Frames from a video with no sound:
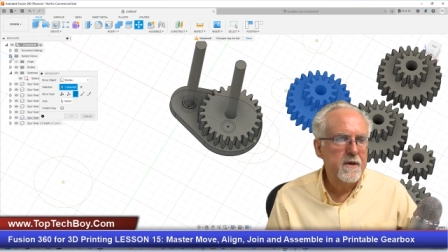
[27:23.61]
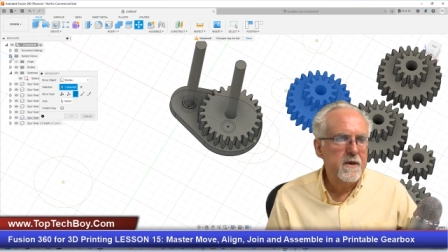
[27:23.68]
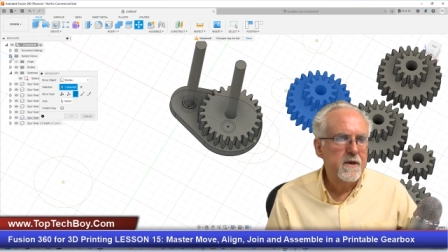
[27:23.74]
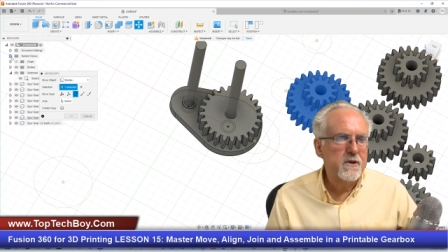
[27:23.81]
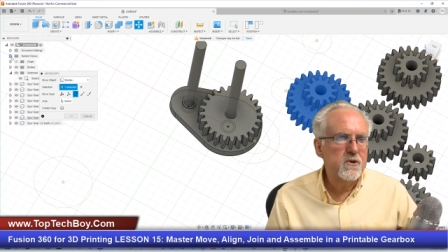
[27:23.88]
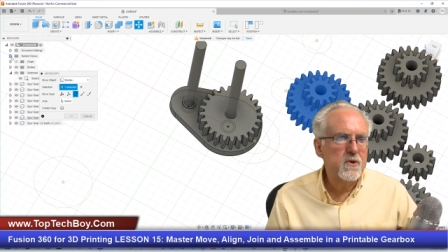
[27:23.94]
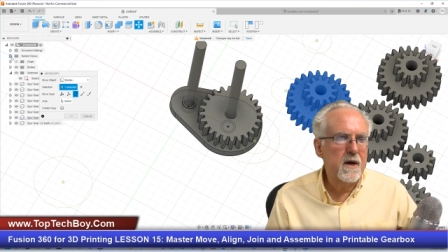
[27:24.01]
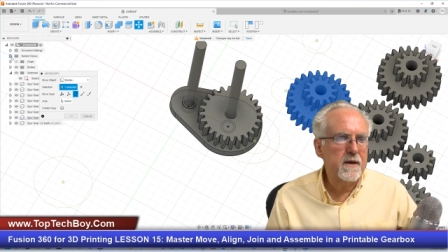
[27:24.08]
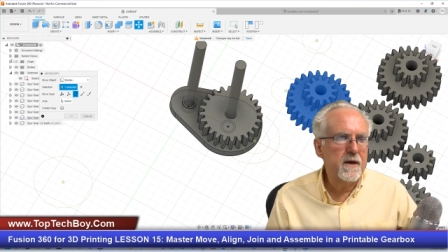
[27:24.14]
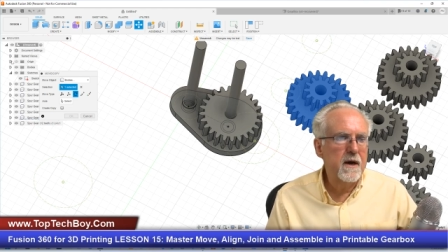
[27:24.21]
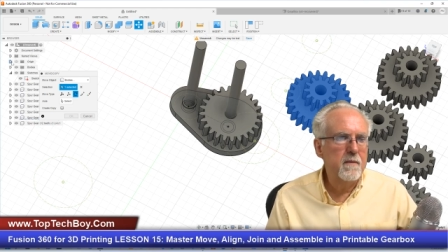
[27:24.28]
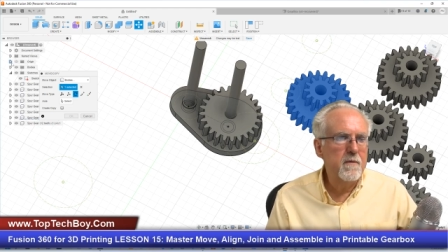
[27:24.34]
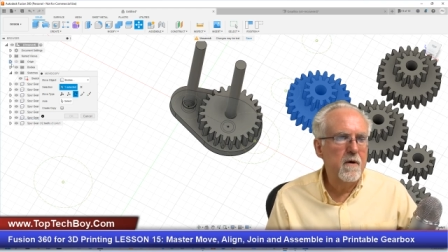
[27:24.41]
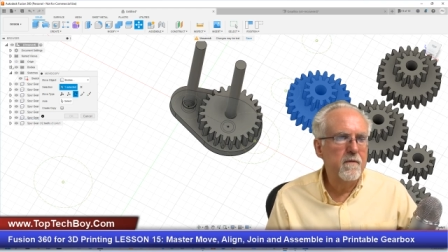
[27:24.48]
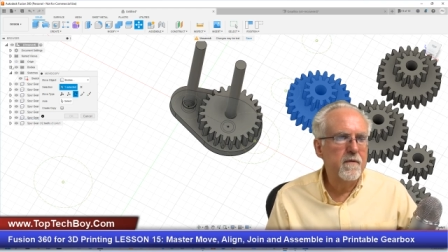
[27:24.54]
So I'll
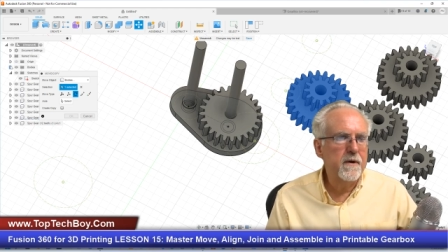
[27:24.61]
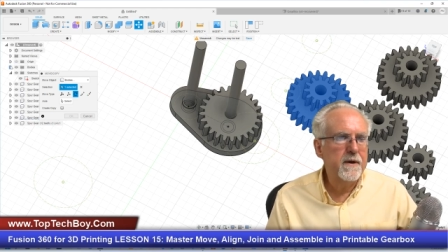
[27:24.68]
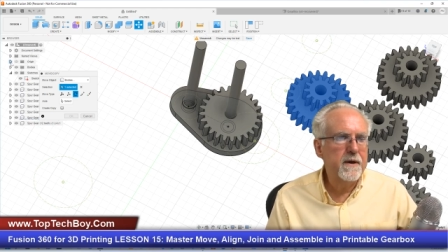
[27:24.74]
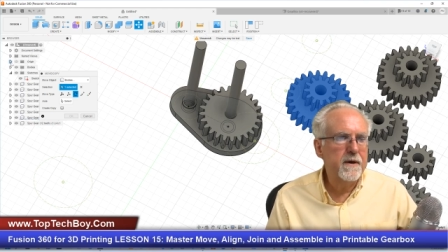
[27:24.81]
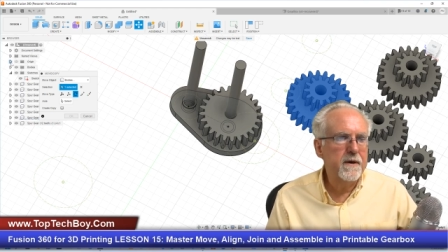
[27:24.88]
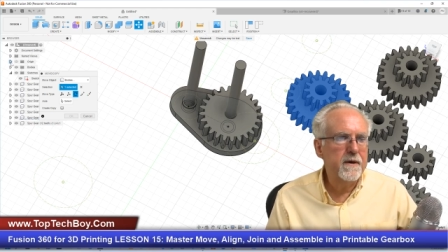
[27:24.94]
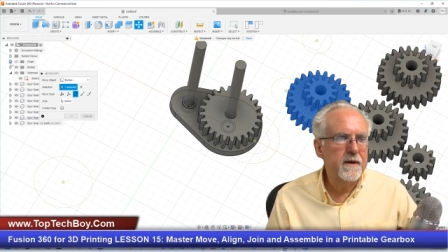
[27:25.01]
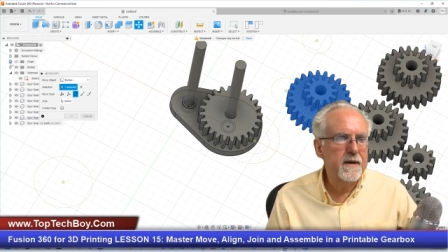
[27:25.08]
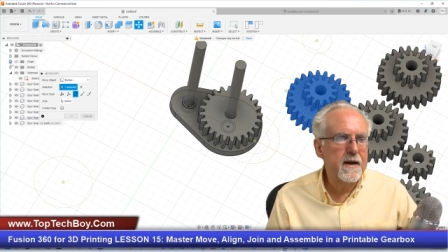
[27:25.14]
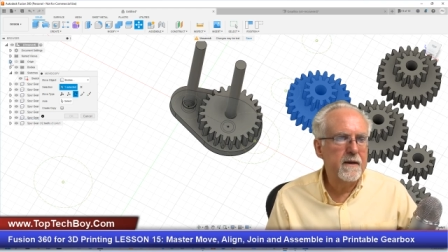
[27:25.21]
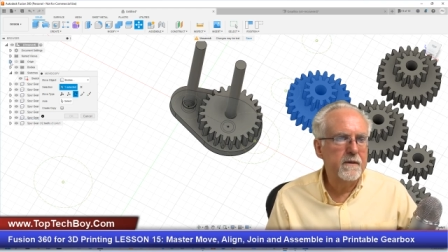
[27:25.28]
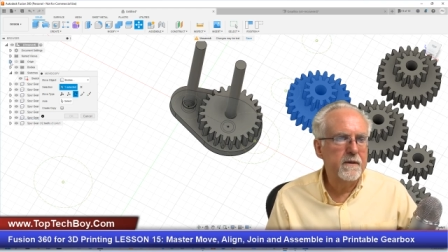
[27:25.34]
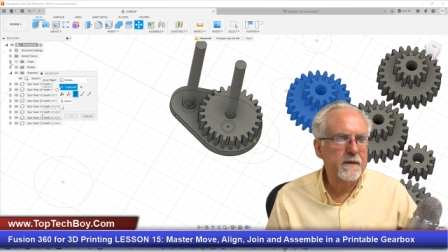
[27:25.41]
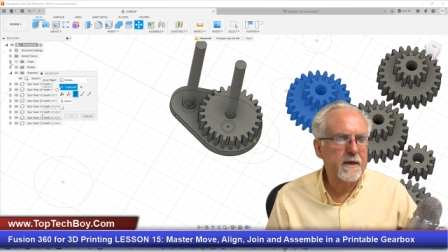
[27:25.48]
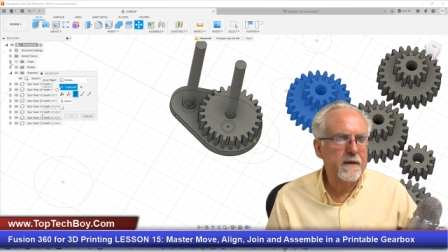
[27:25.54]
come over here and I'll
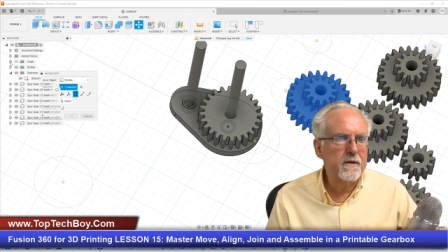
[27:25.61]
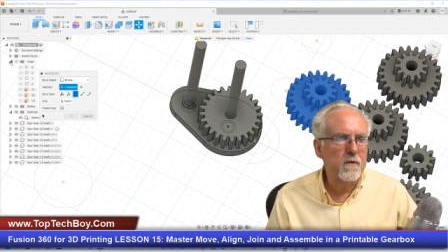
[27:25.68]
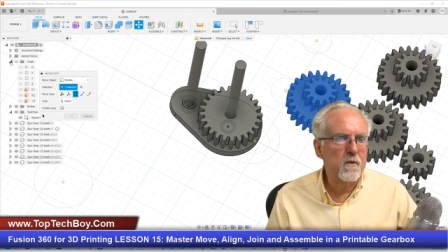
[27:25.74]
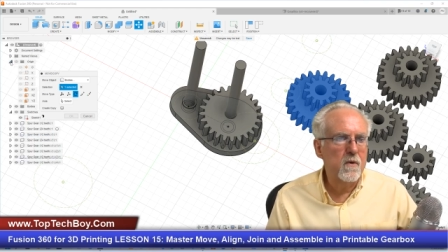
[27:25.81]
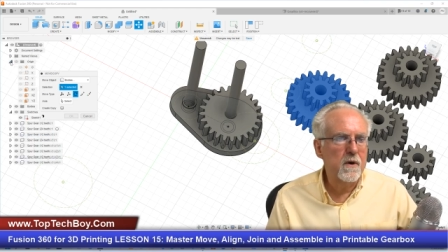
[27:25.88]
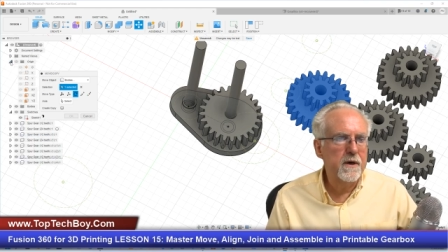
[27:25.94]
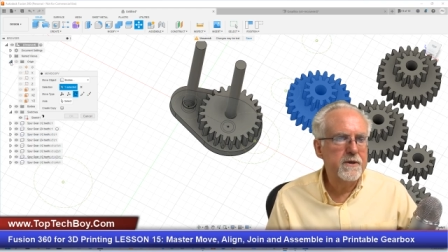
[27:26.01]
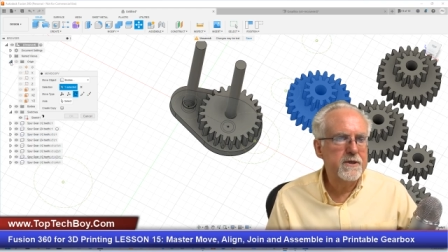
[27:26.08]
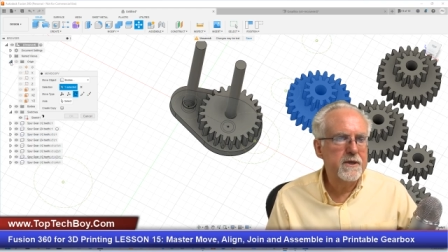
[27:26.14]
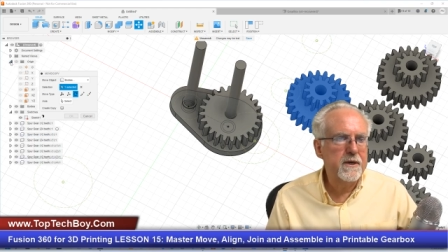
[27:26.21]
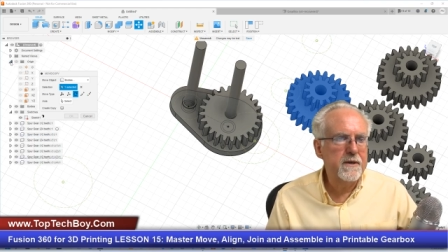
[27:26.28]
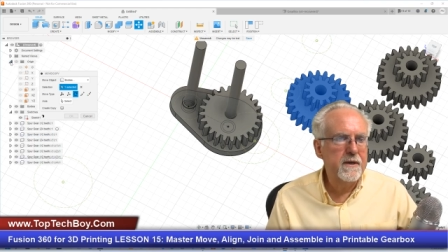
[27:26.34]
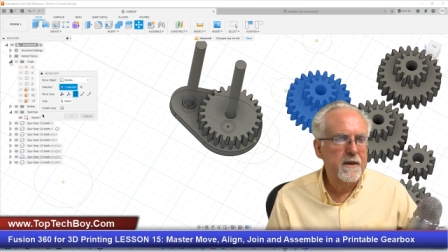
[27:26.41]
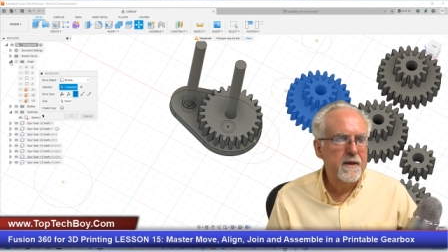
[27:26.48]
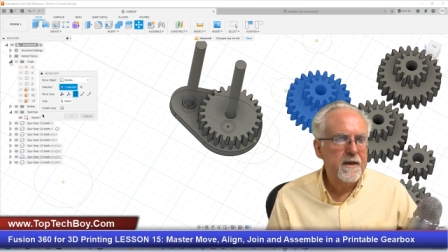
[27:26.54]
look at
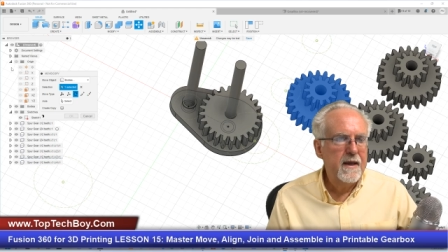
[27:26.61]
origin